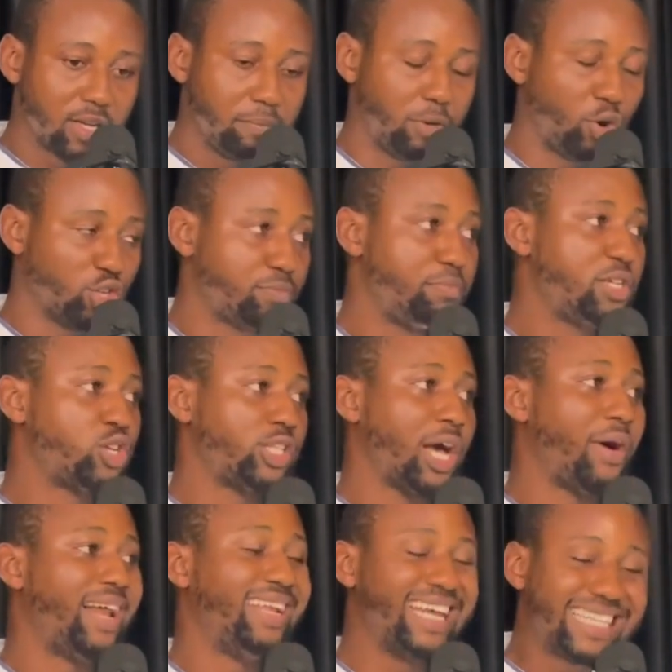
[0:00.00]
because based on
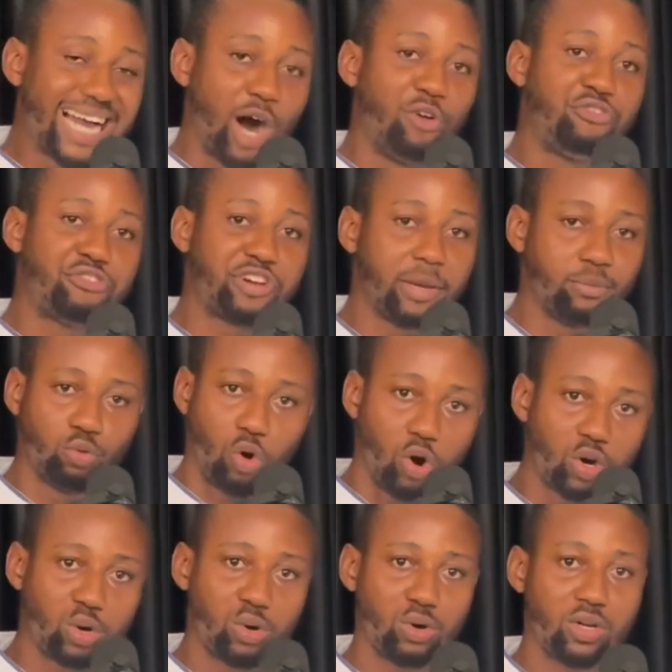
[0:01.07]
our legal
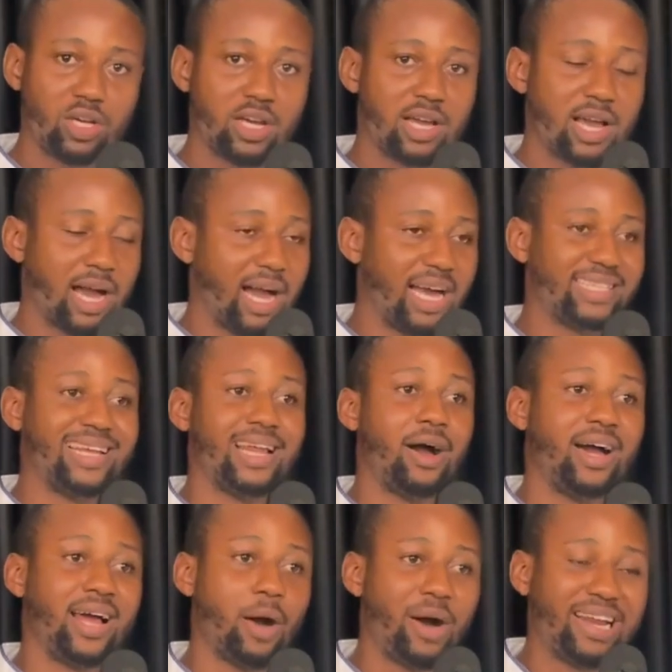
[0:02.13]
framework and
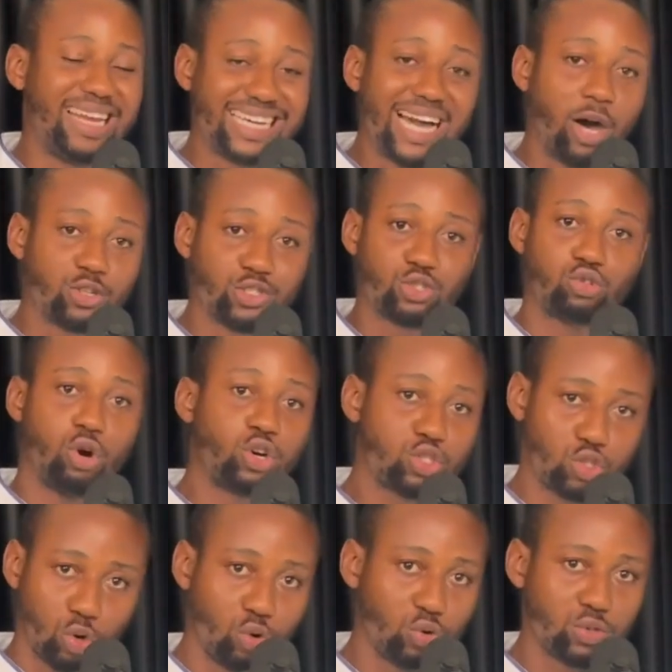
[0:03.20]
our legal
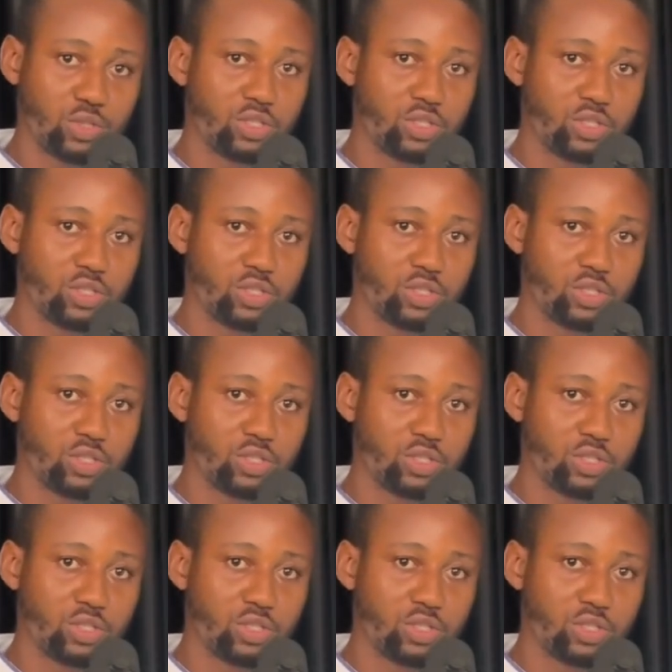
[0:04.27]
structure,